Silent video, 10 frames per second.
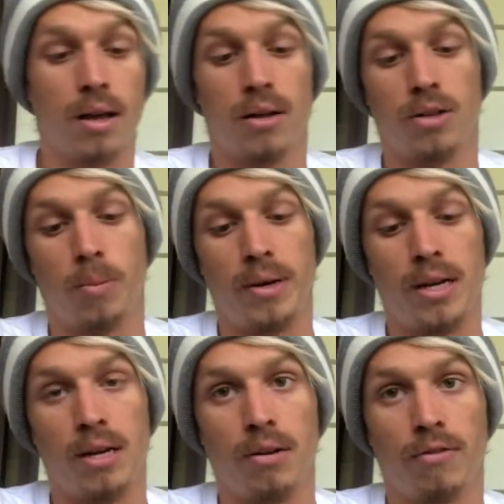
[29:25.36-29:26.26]
So it'll
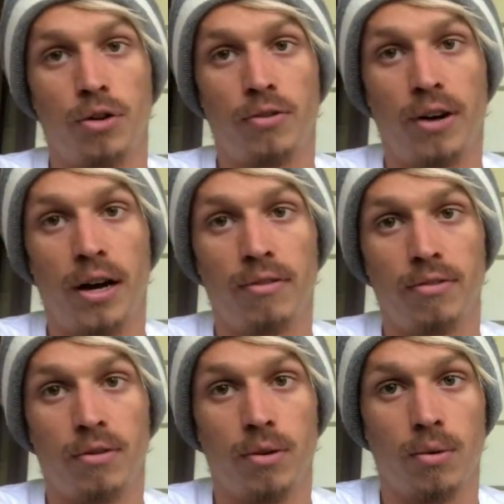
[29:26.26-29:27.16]
be
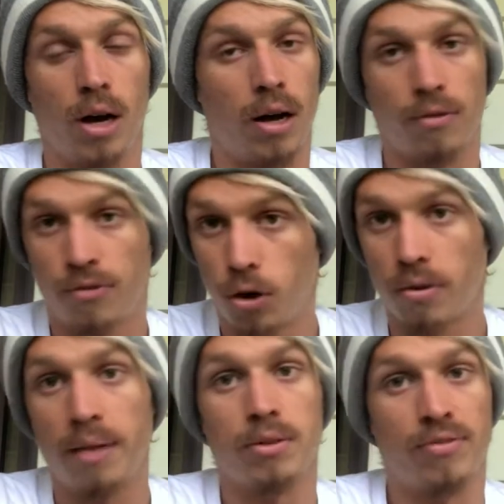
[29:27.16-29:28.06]
4
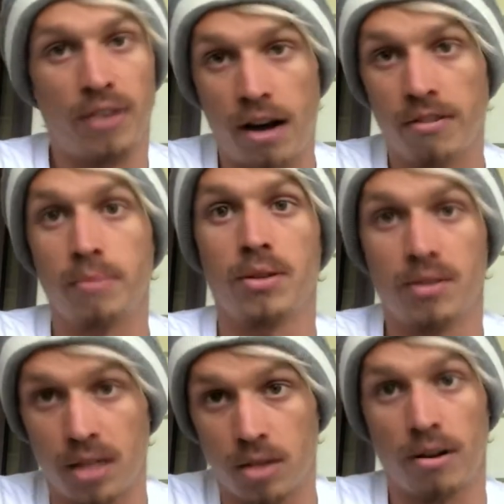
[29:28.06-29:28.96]
reps, 5 reps,
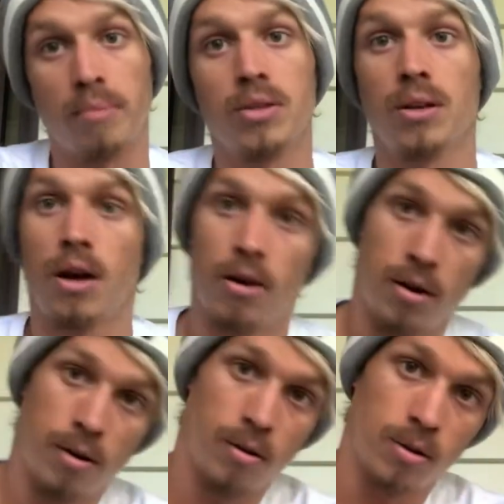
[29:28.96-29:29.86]
6 reps.
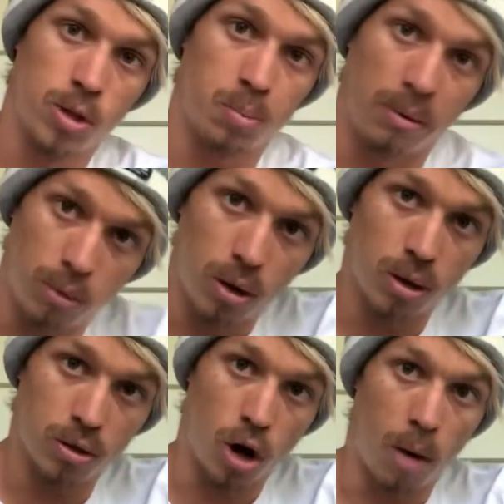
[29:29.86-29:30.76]
Springbrook
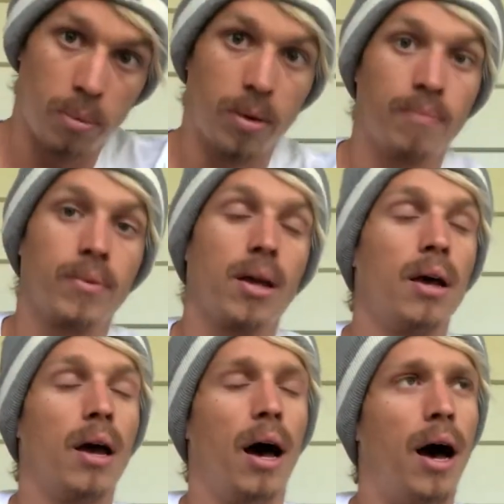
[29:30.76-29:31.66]
top.
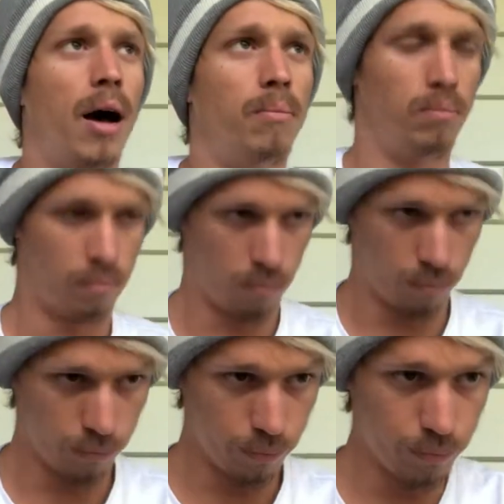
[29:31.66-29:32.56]

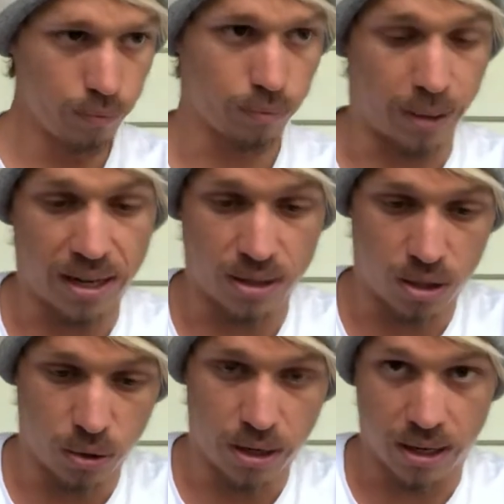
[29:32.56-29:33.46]
But as I
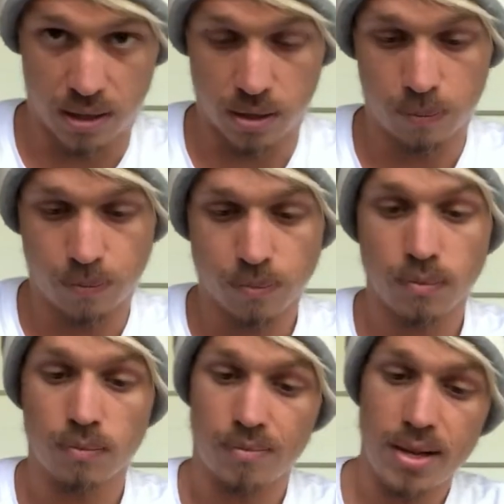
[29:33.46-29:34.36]
do it, it's
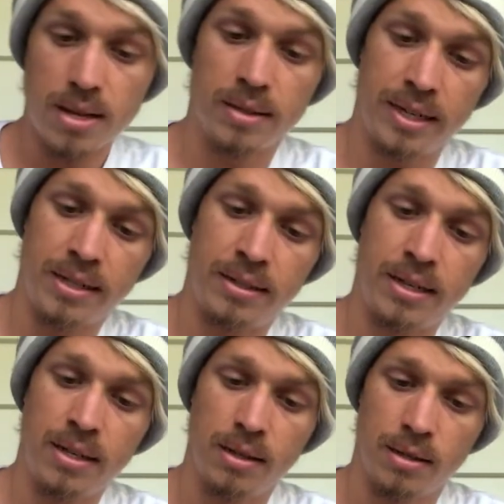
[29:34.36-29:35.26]
60,
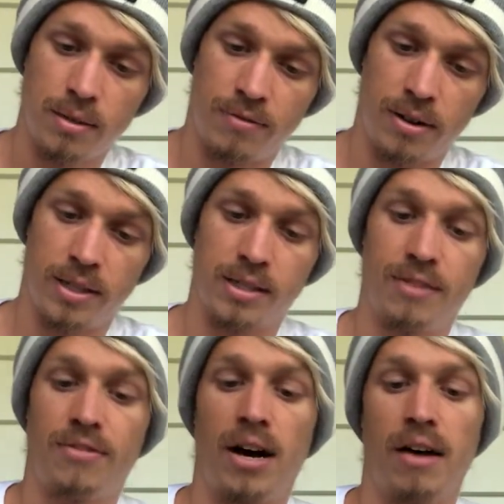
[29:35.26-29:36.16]

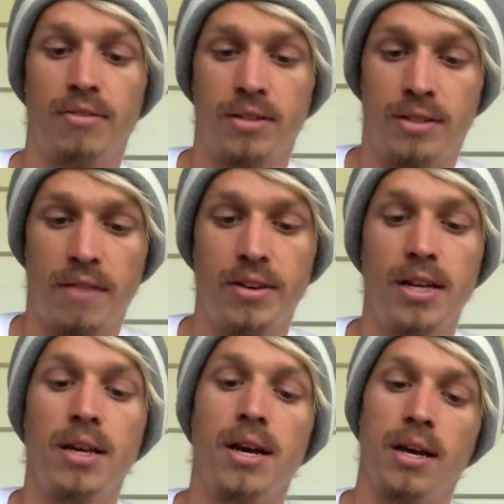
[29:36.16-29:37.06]
65, 70,
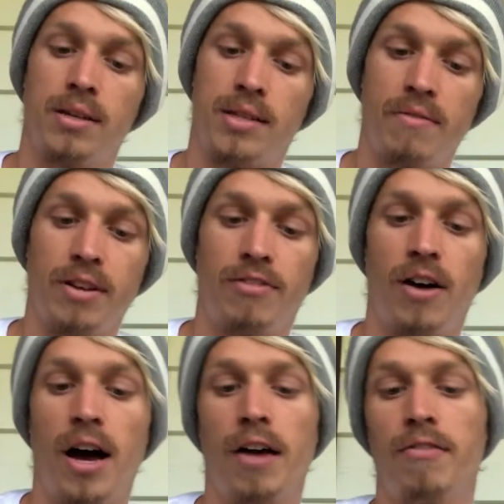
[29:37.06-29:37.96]

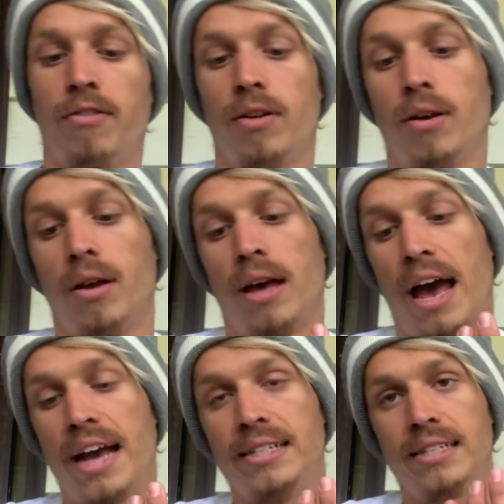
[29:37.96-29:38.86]
75,
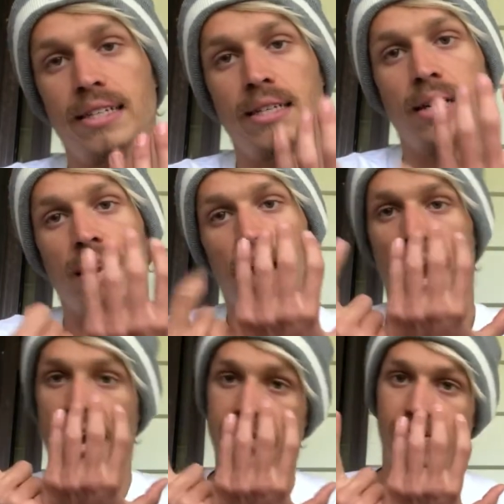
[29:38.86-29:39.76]
80,
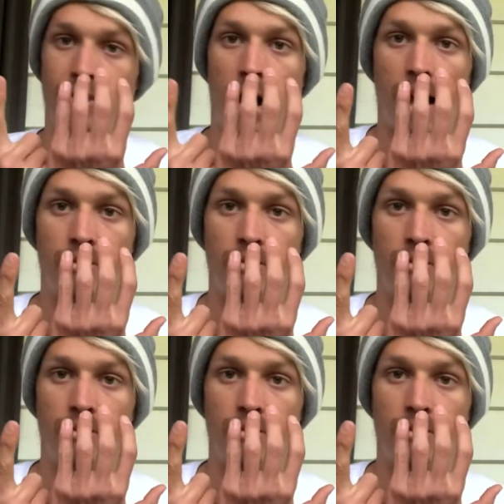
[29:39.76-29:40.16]
85.